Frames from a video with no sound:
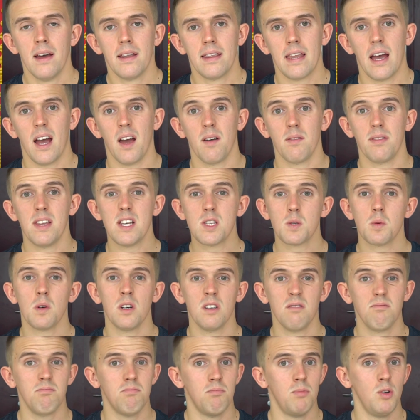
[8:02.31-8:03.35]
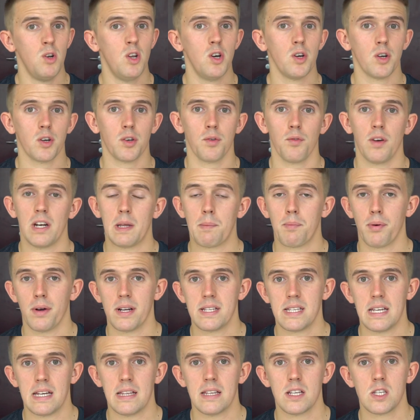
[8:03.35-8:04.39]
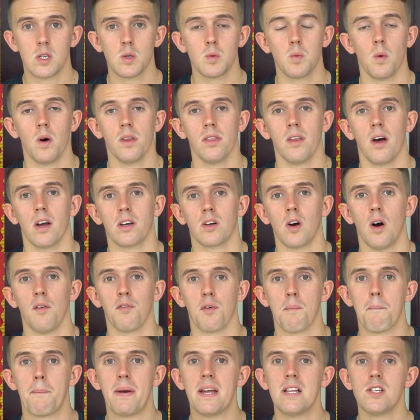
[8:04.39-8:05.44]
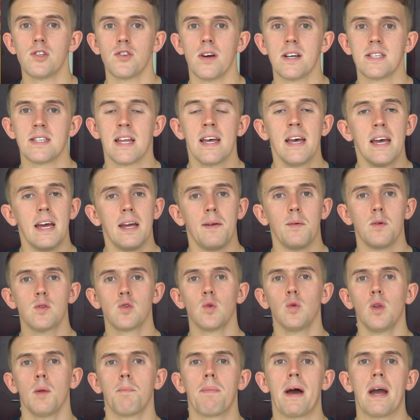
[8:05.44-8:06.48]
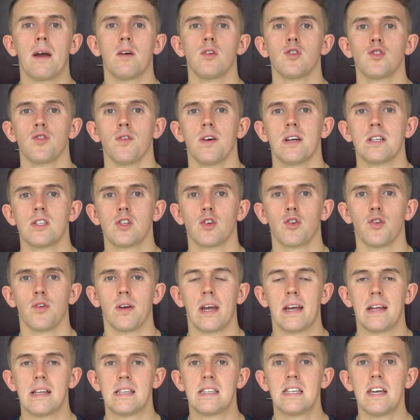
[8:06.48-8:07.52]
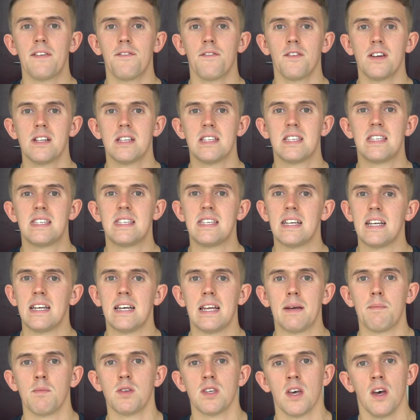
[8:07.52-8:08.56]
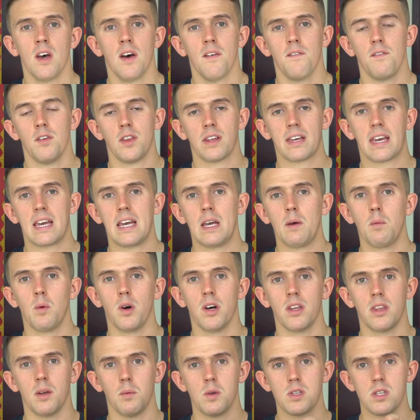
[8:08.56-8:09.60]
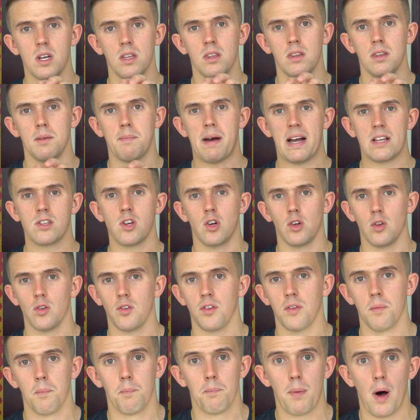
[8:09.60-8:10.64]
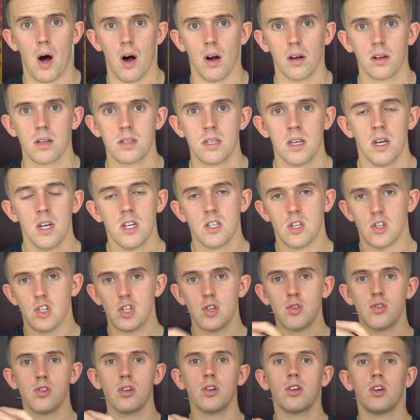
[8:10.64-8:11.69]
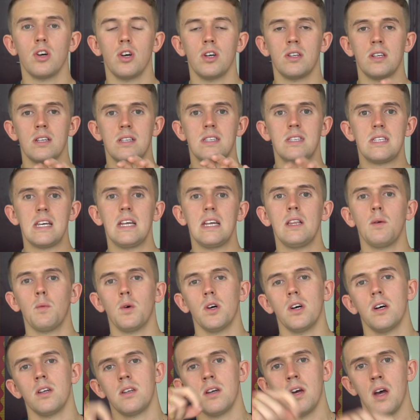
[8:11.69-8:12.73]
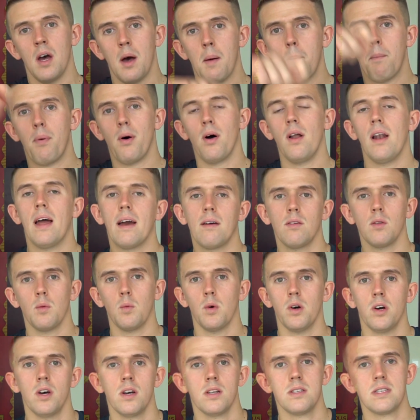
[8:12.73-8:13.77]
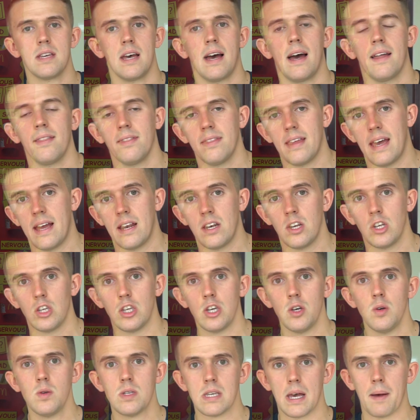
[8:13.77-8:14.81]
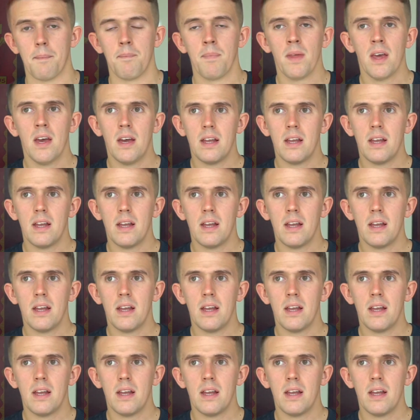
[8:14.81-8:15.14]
Now this one looked really pretty. This is one that I got from Pinterest, and it was all about trying to create different synonyms for the keyword that was on the McDonald's box. So children could see the word, pull out the word, and then use it.